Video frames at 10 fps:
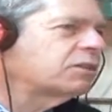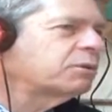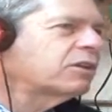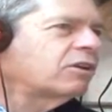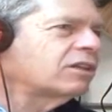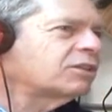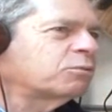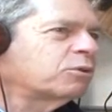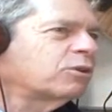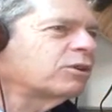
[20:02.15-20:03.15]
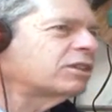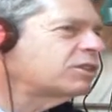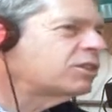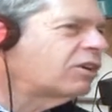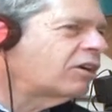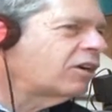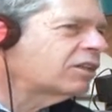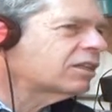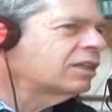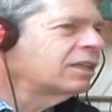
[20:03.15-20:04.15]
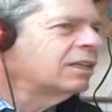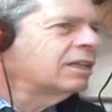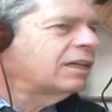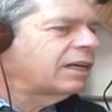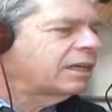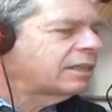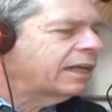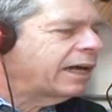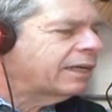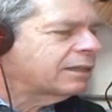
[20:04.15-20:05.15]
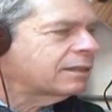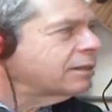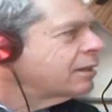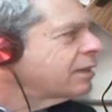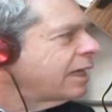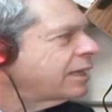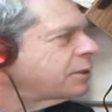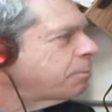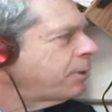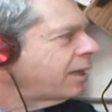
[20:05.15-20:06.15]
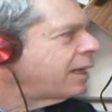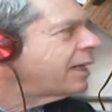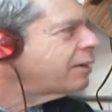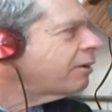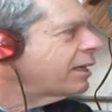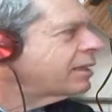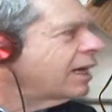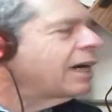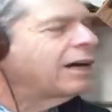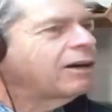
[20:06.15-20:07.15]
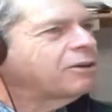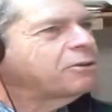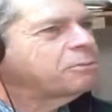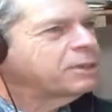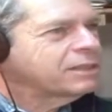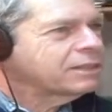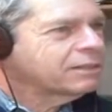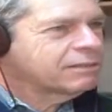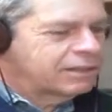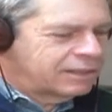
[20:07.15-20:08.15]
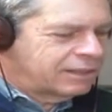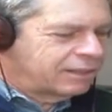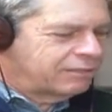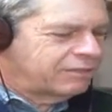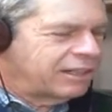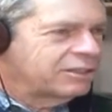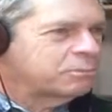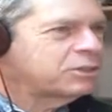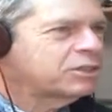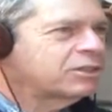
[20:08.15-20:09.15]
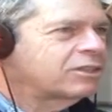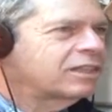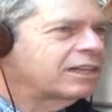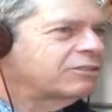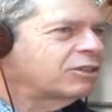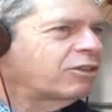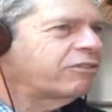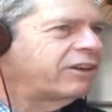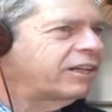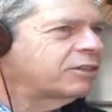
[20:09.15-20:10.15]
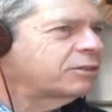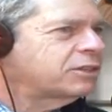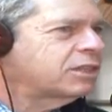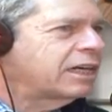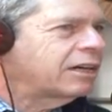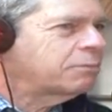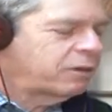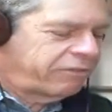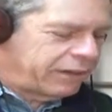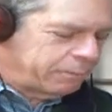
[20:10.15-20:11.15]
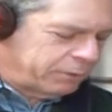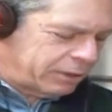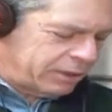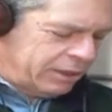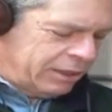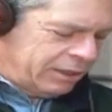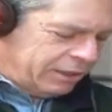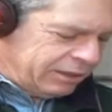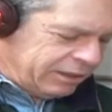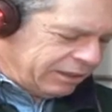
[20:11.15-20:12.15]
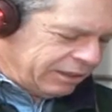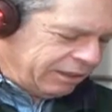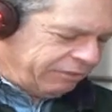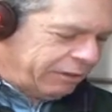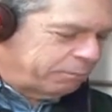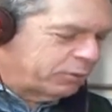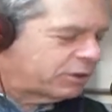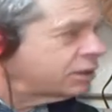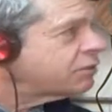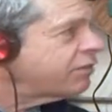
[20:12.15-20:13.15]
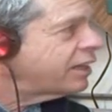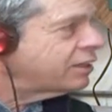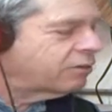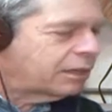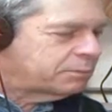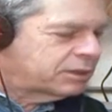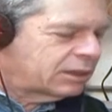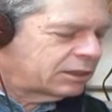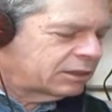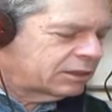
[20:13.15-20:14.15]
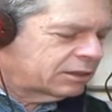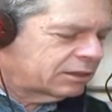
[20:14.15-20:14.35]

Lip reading: We call it the World in Song, mm-hmm. and that is playing right now, but the volume is turned down. Gotcha. The fader is down. But so if I put this fader up, see, listen.